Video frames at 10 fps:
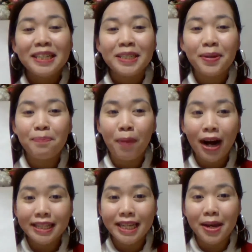So
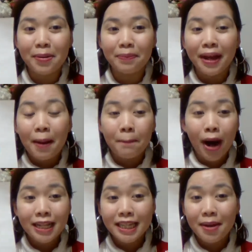bottom
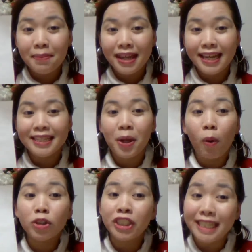is
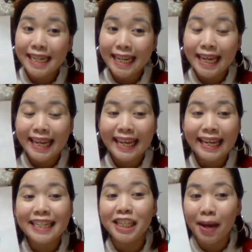oshiri
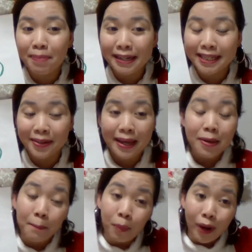in Japanese,
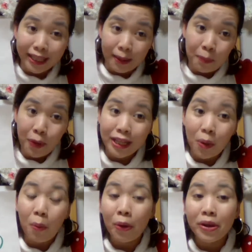okay? Yung puet. Puet
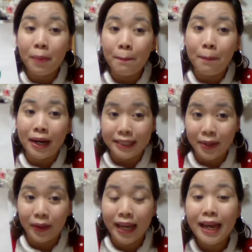or yung butt,
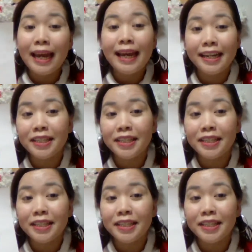okay?